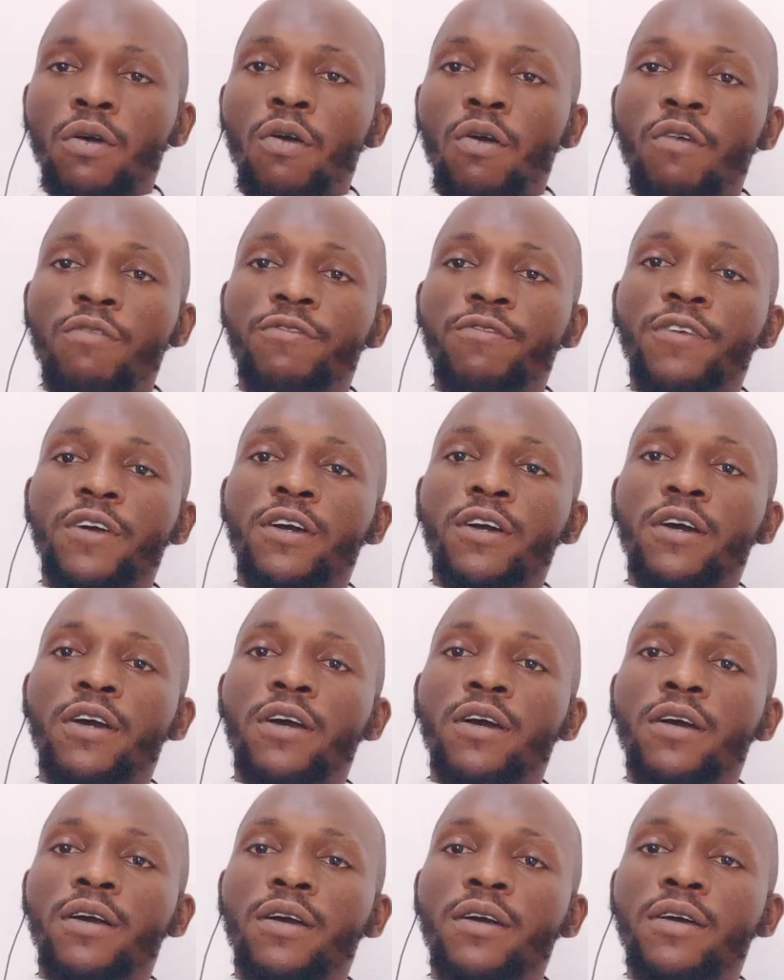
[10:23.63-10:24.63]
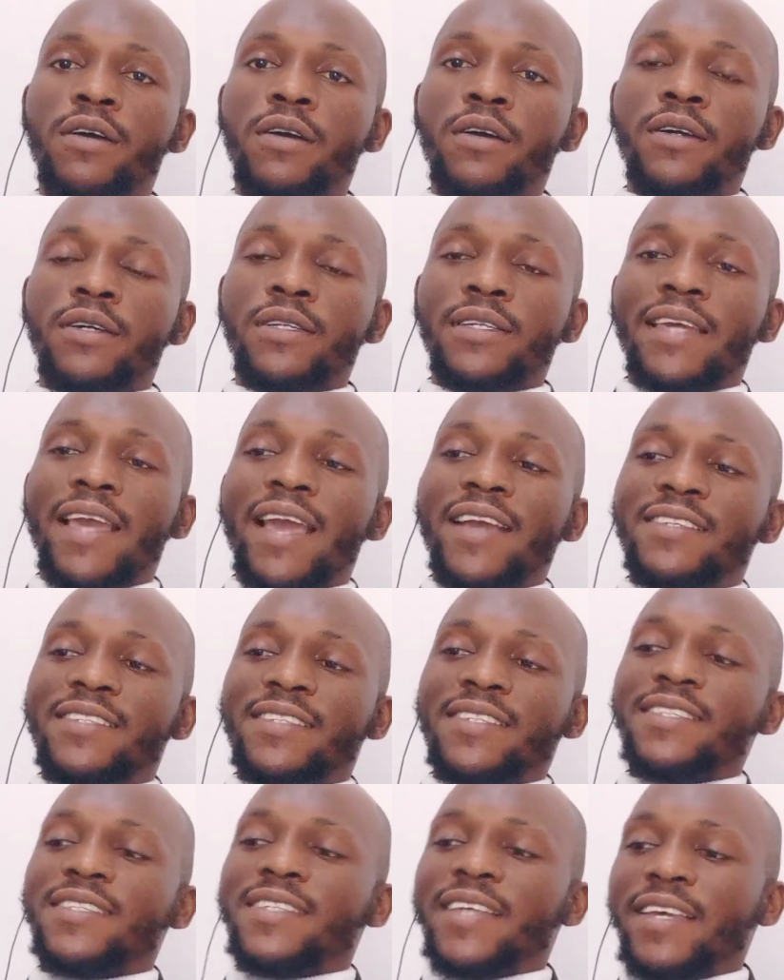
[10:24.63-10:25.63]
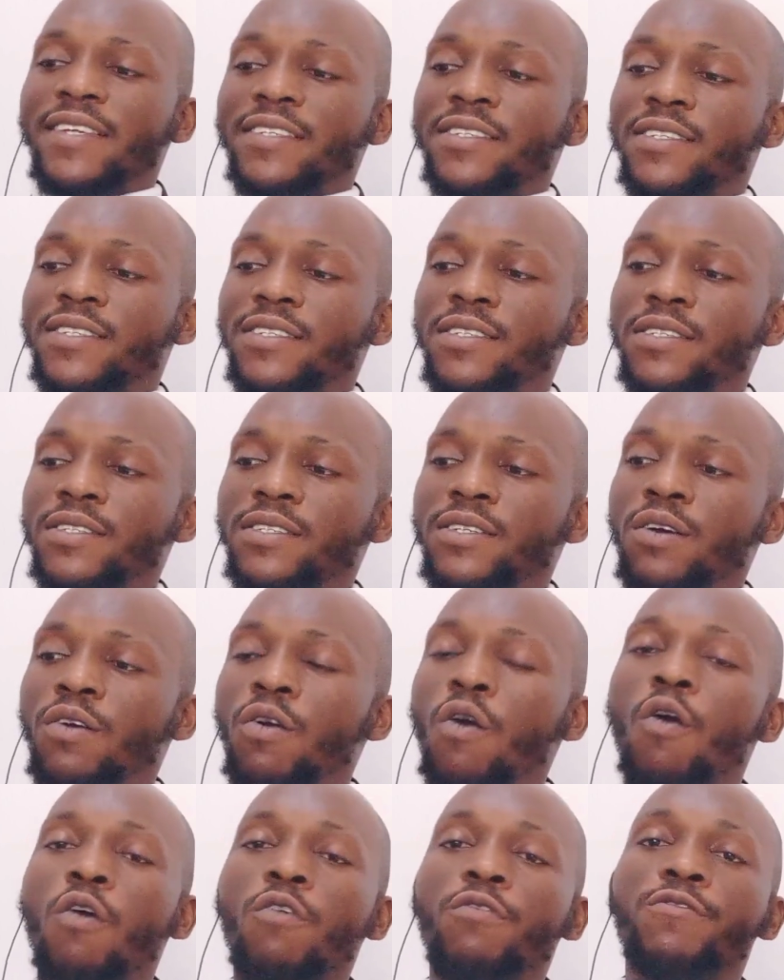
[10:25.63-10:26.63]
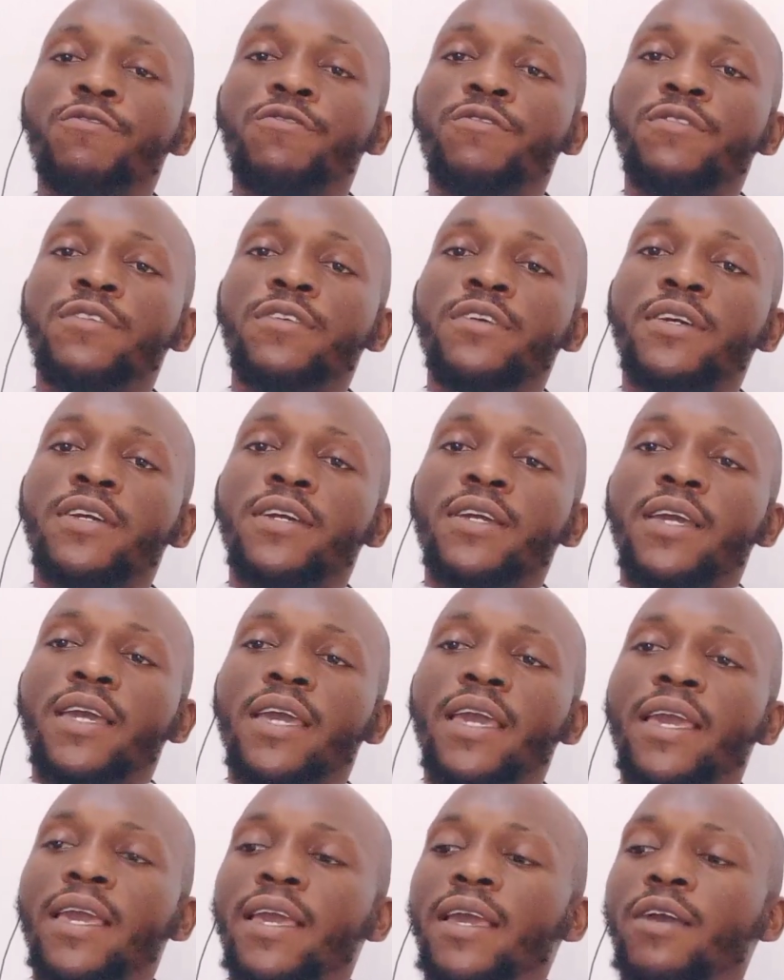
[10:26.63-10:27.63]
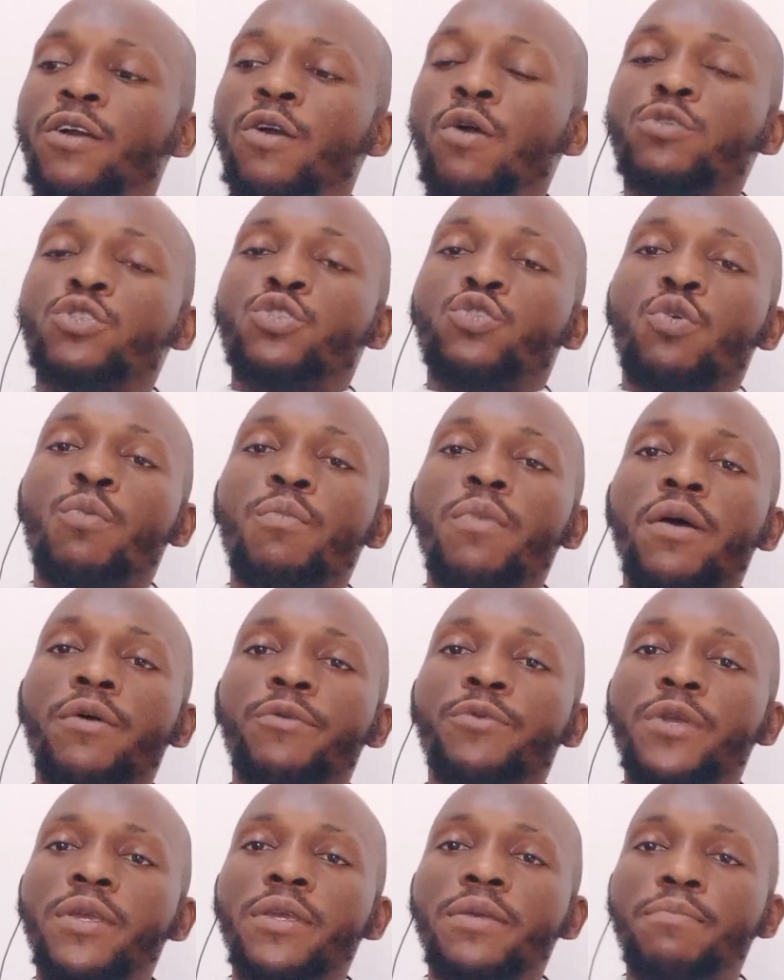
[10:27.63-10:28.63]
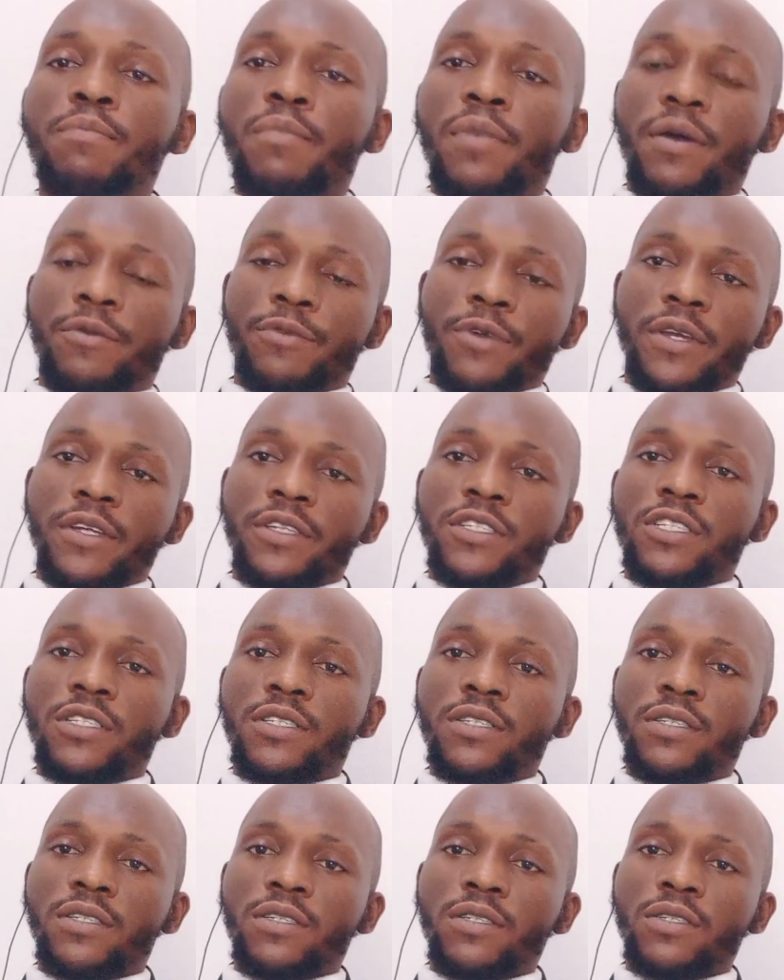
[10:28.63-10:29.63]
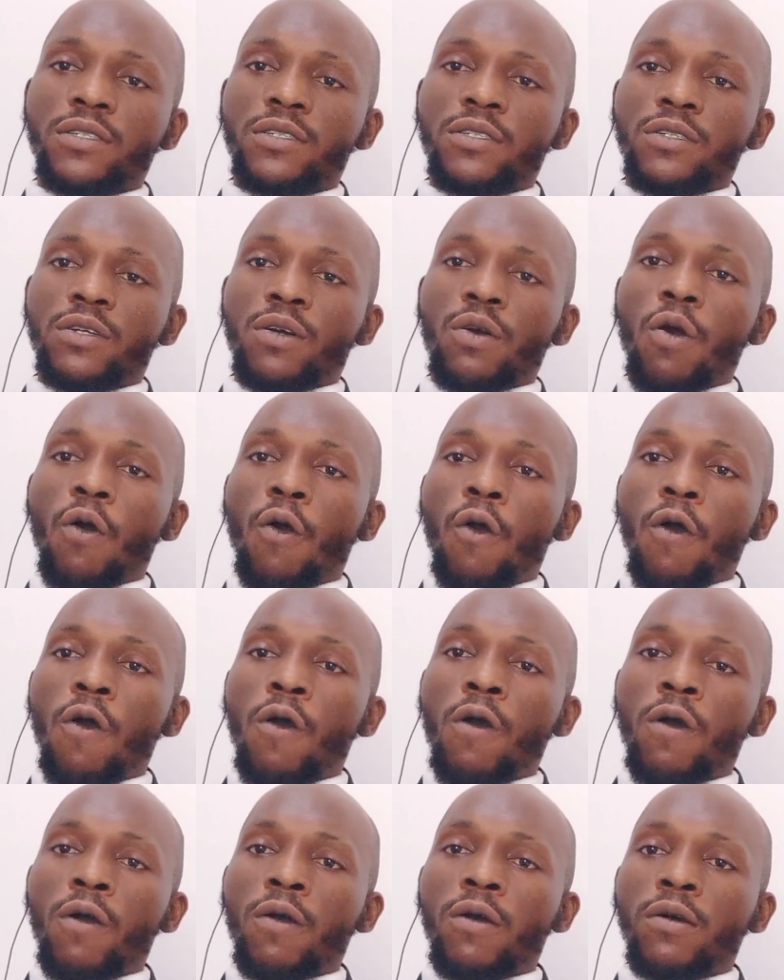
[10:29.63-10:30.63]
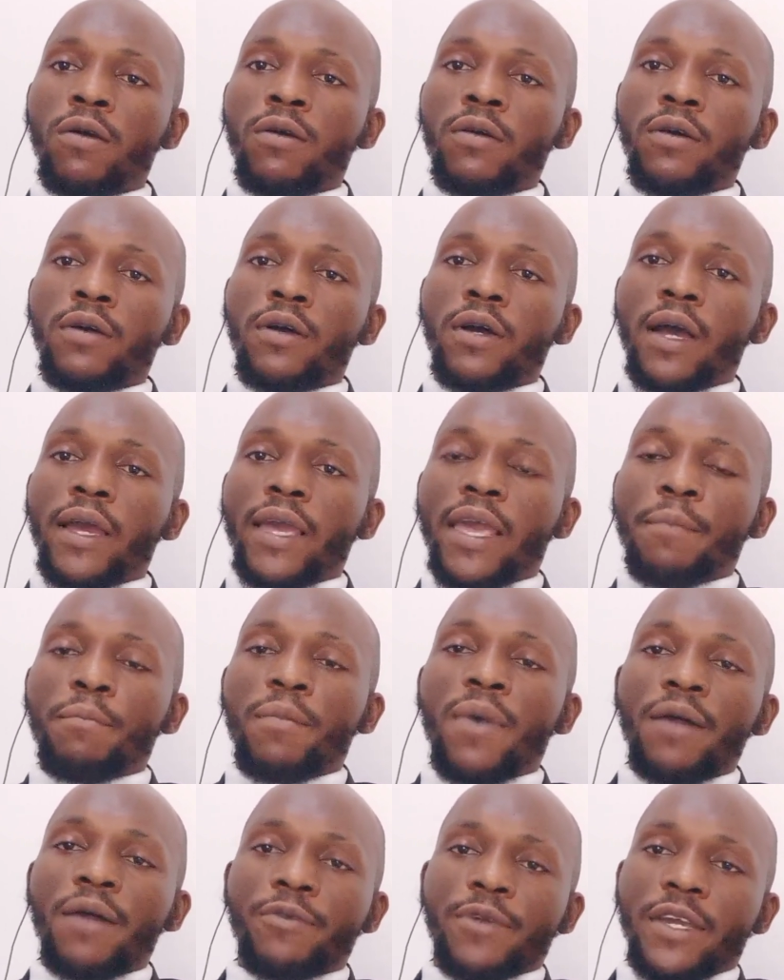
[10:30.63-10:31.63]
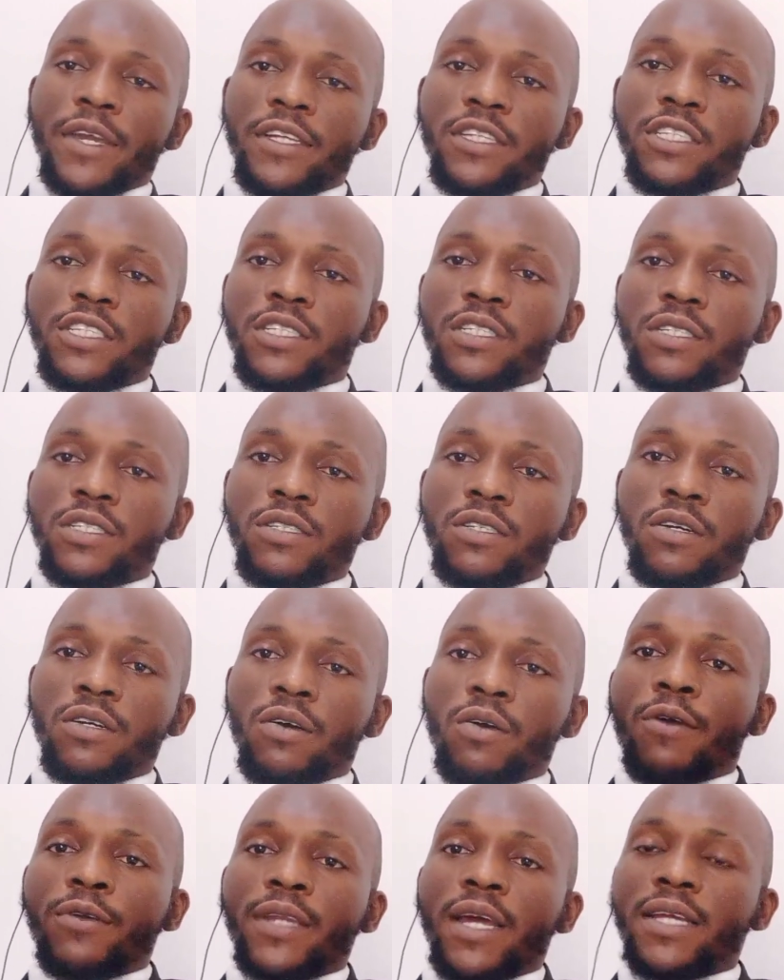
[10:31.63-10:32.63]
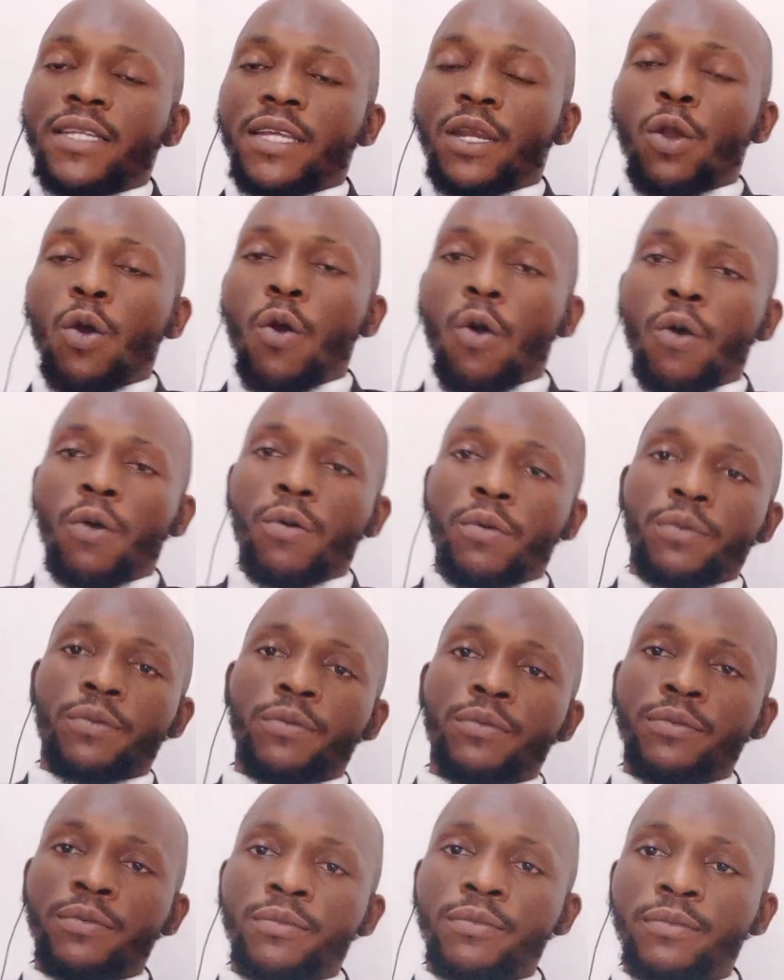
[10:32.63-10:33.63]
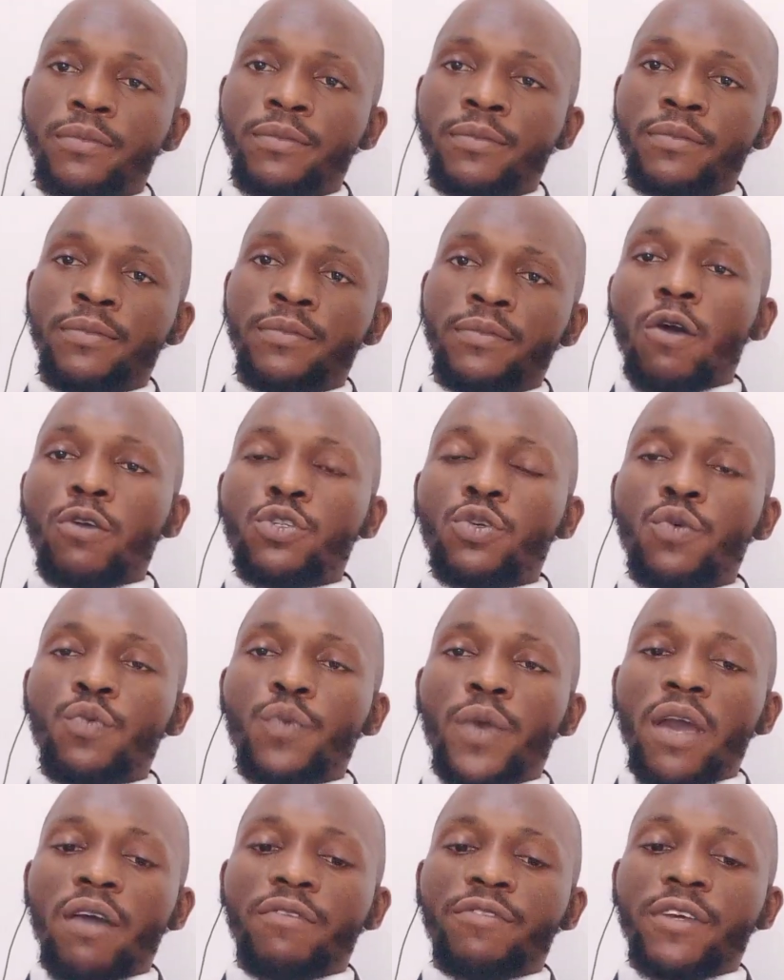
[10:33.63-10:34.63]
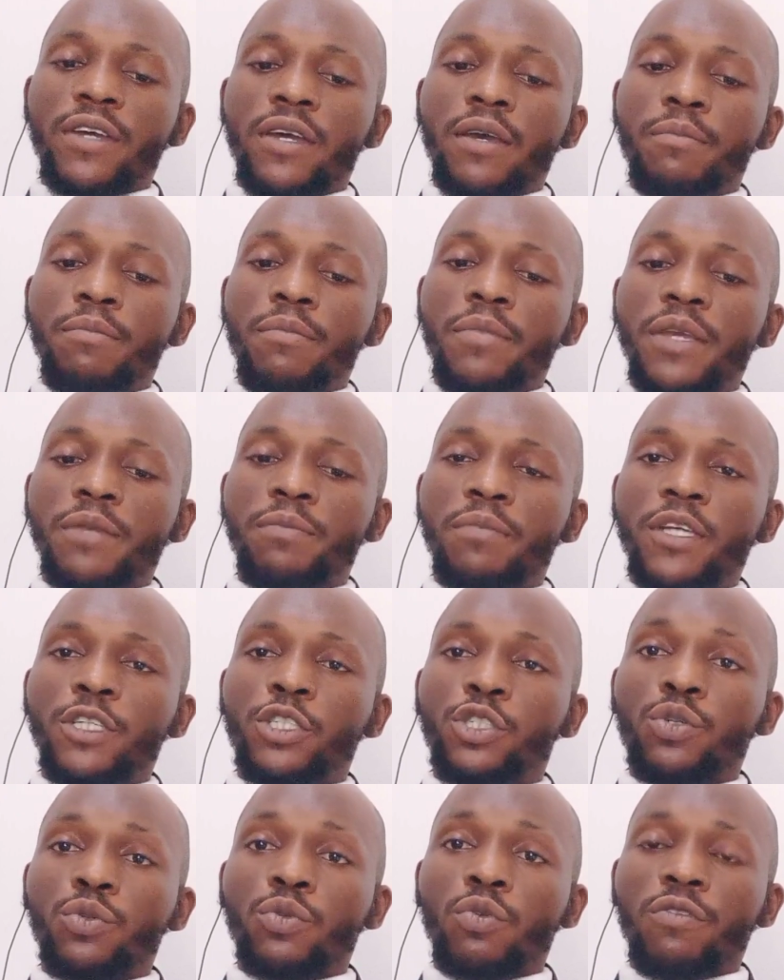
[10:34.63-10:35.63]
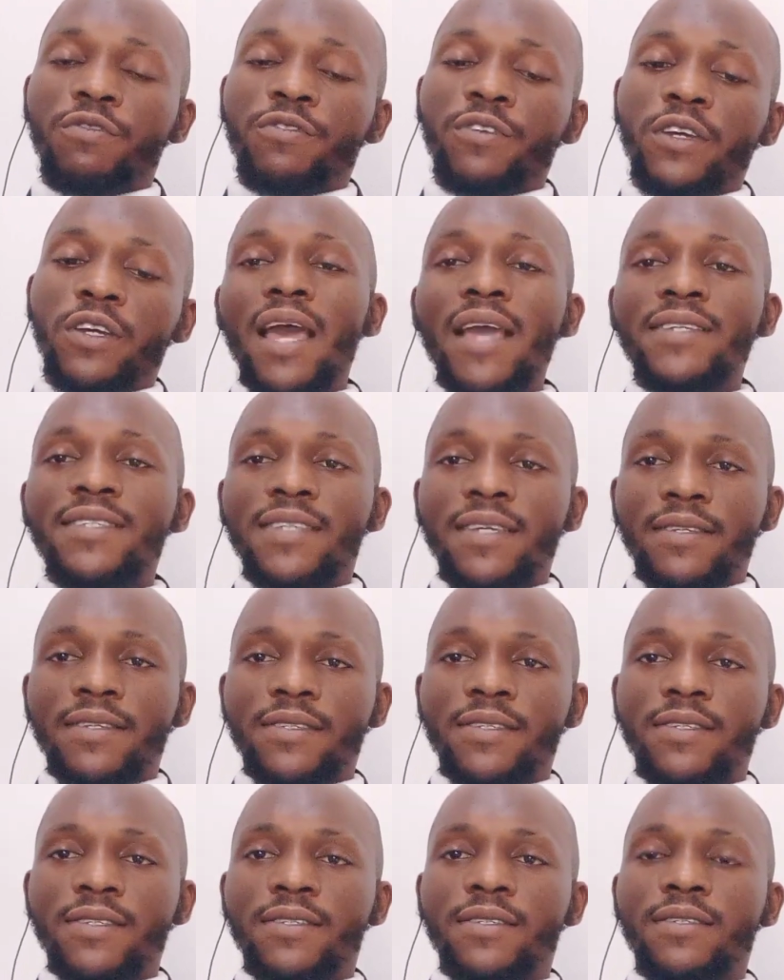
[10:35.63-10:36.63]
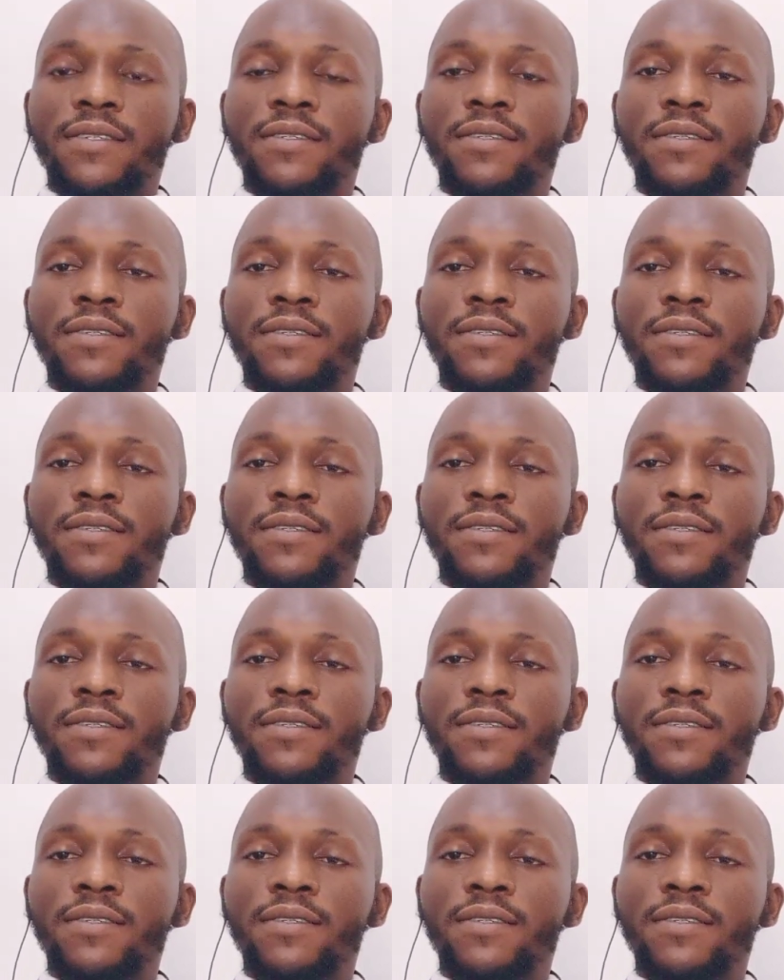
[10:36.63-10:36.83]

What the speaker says: of the existence of a customary marriage or a marriage under the law. Also, we have made mention of license